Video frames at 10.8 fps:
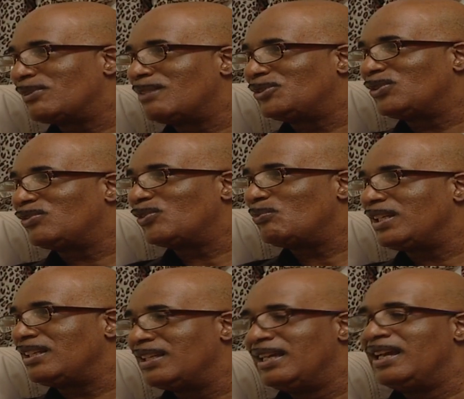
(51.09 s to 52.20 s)
come true for me.
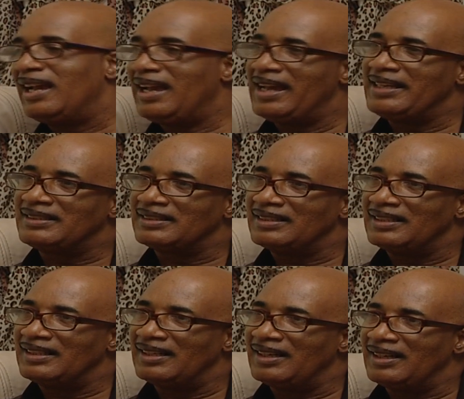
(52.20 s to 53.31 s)
And
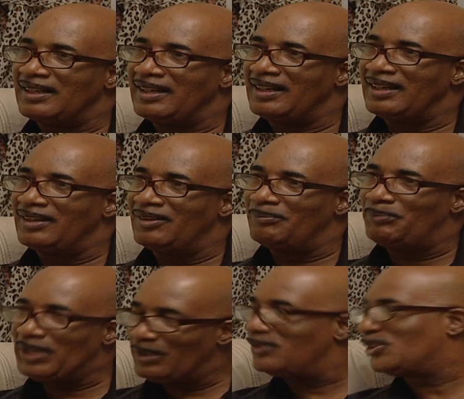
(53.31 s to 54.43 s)

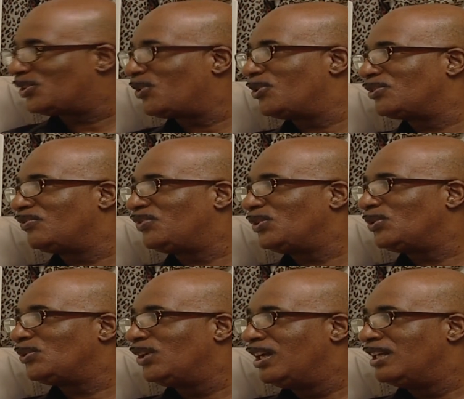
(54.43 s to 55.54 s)
being with the Chosen
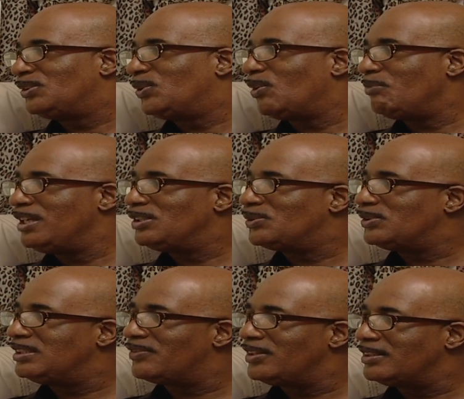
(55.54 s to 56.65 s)
Few took me into a
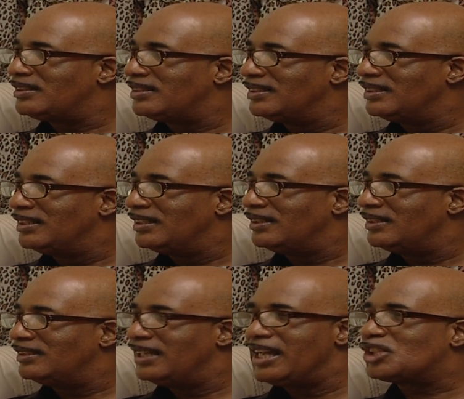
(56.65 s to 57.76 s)
different
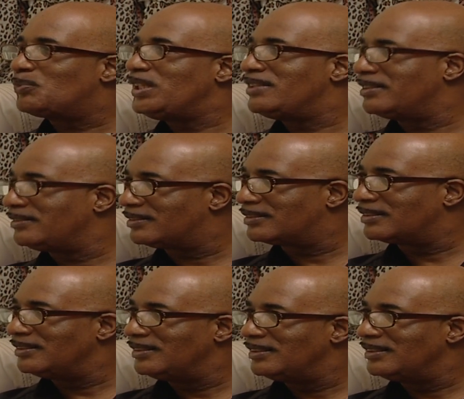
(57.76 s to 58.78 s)
experience.